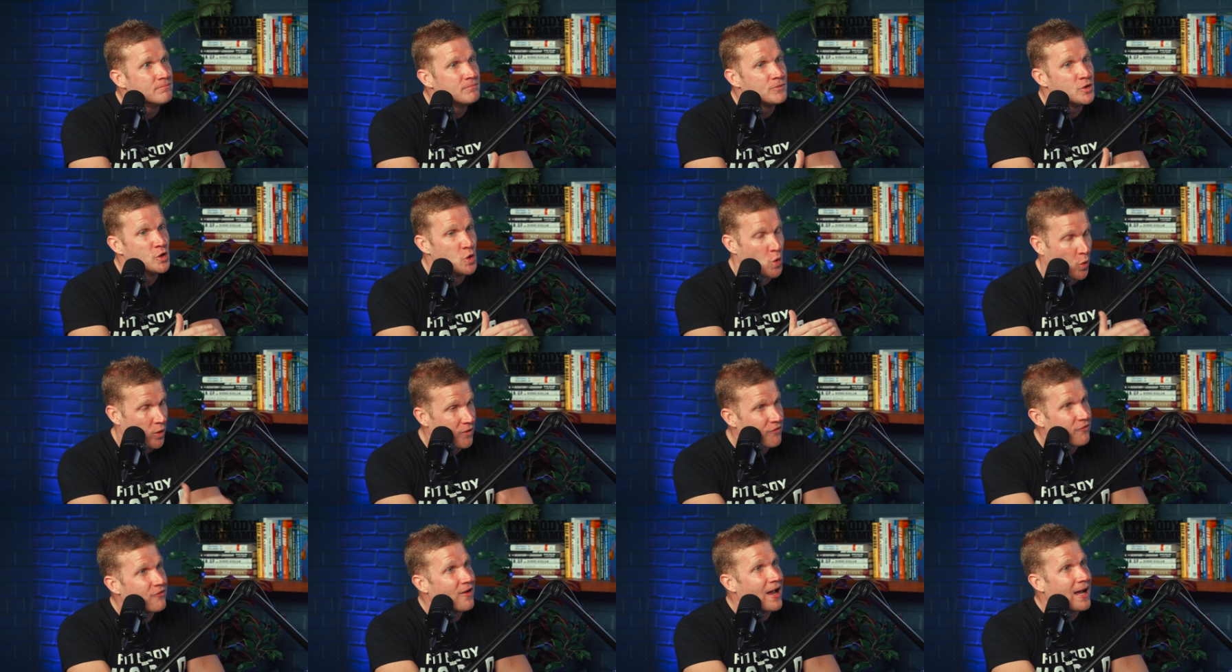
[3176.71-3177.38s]

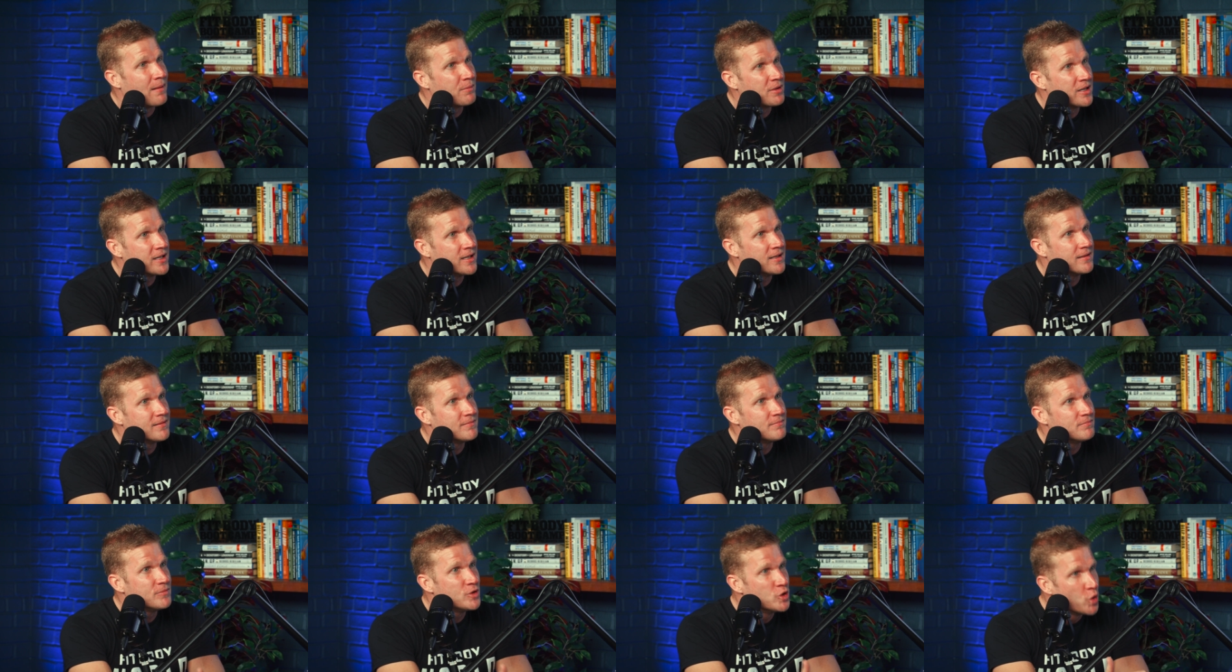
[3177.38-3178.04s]
your family,
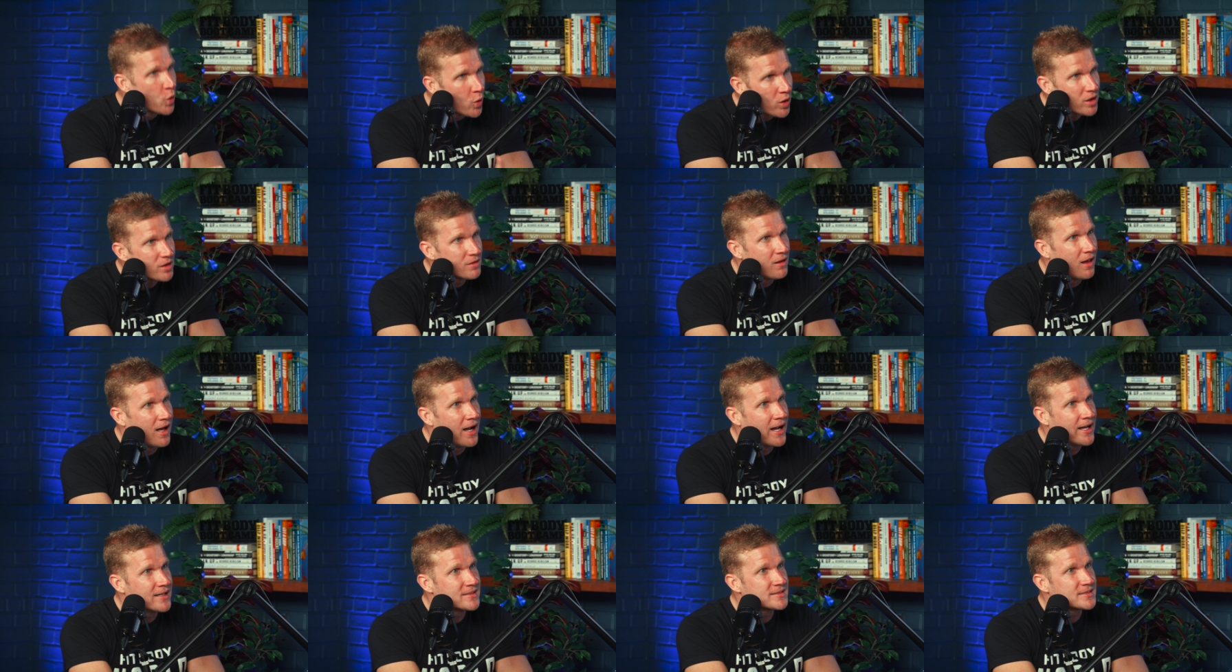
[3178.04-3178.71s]
your
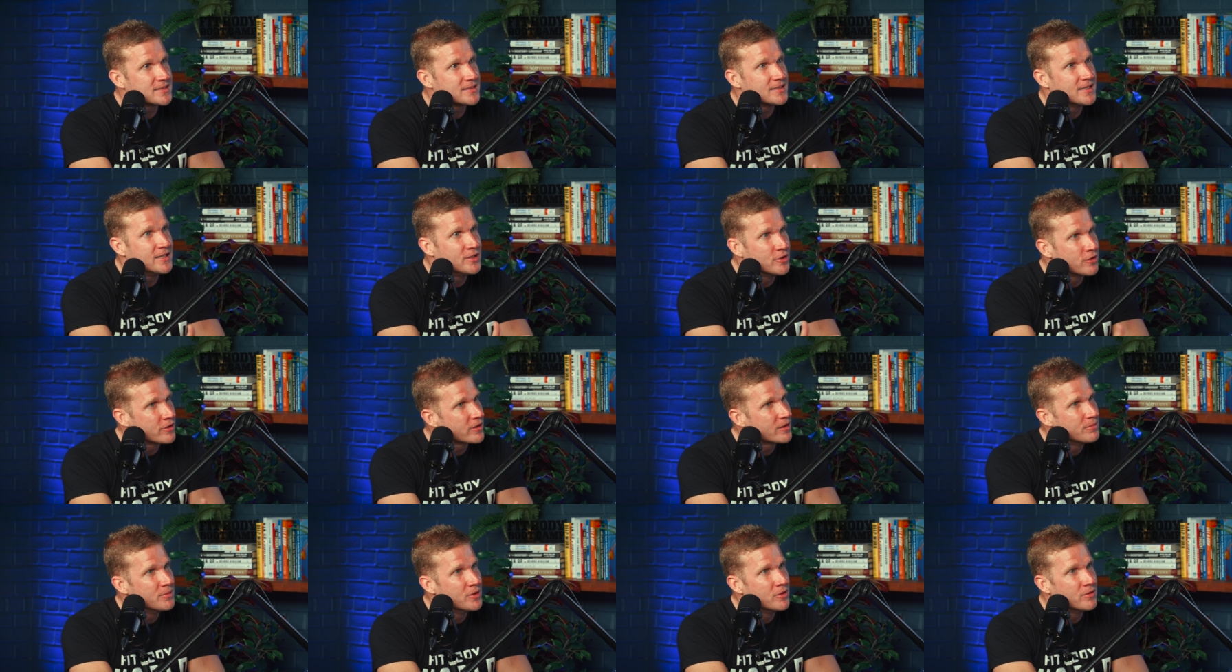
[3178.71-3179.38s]
clients, and your
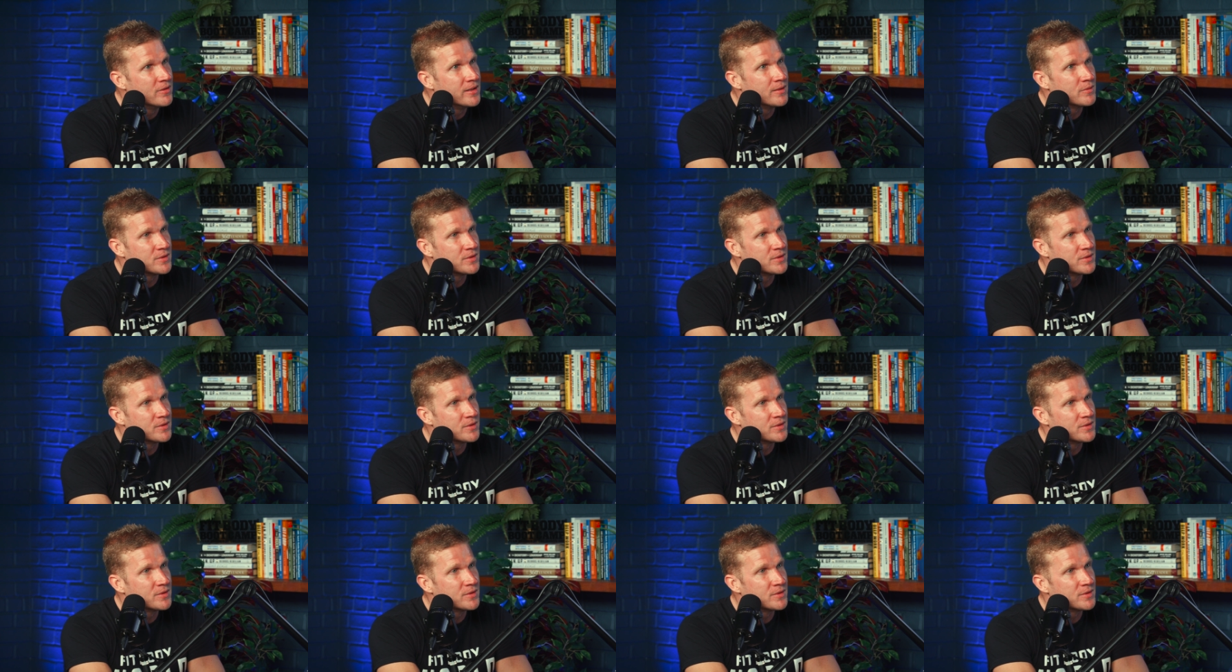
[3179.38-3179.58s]
community.